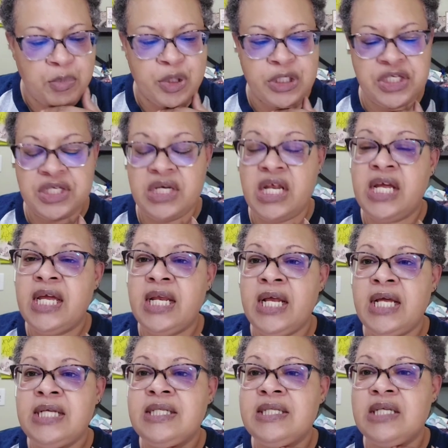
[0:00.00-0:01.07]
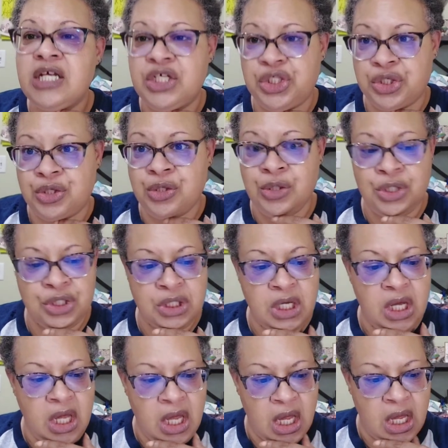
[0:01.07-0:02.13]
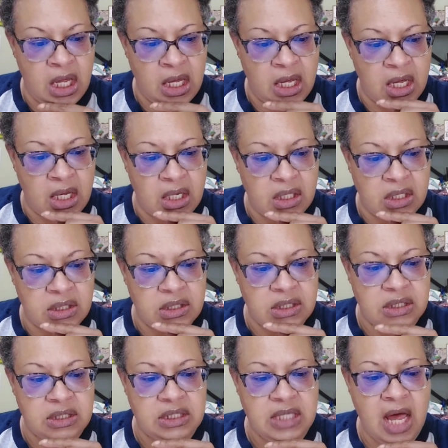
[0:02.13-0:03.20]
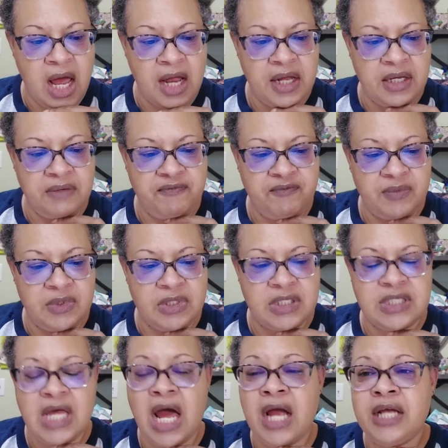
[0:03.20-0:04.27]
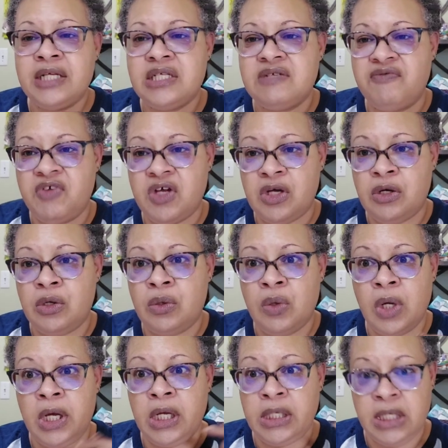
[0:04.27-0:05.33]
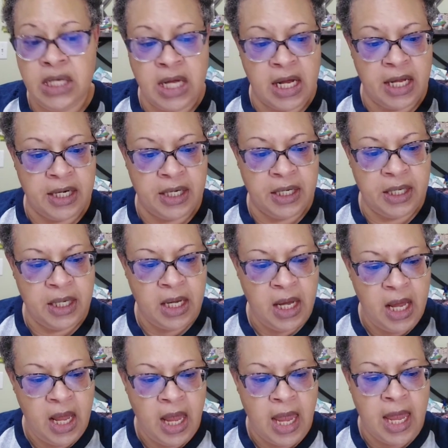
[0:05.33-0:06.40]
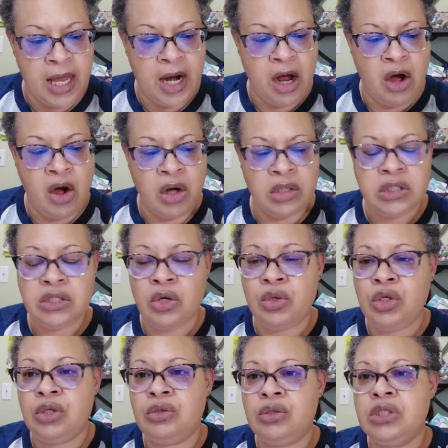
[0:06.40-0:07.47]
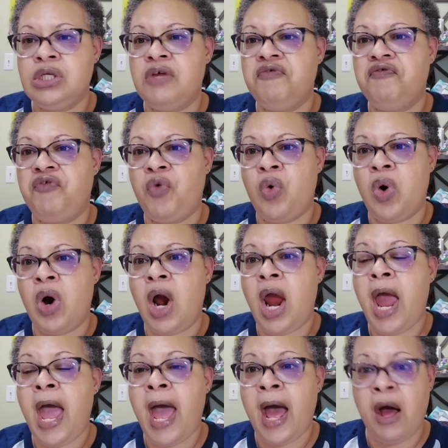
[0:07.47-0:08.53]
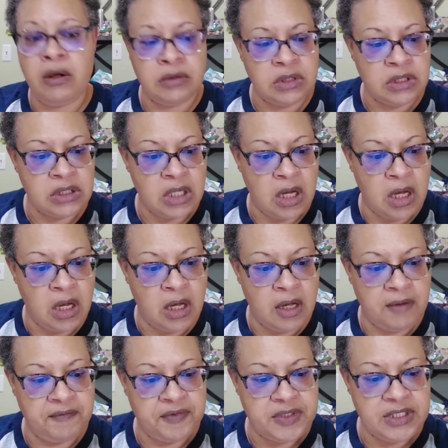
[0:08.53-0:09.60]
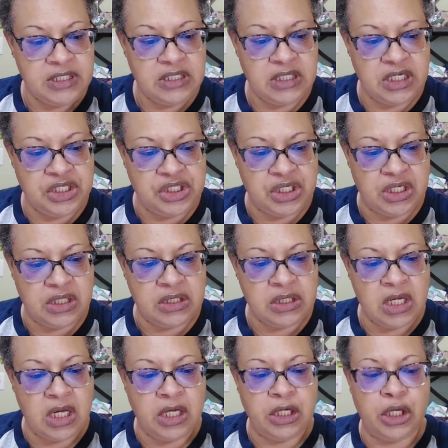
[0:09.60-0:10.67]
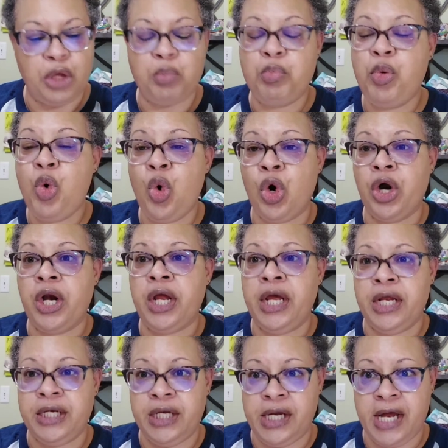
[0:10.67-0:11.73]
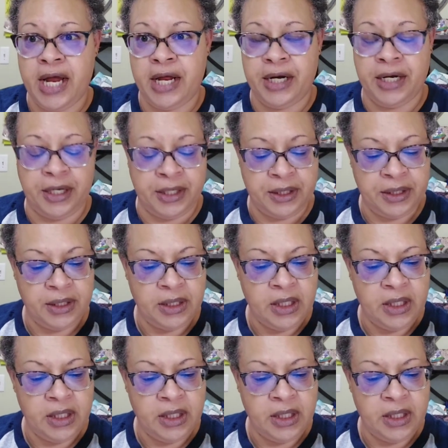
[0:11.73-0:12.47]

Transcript: Persnickety Stitchers in Zion, Zionsville, Indiana. And I also used it for House of Stitches in LaPorte, Indiana.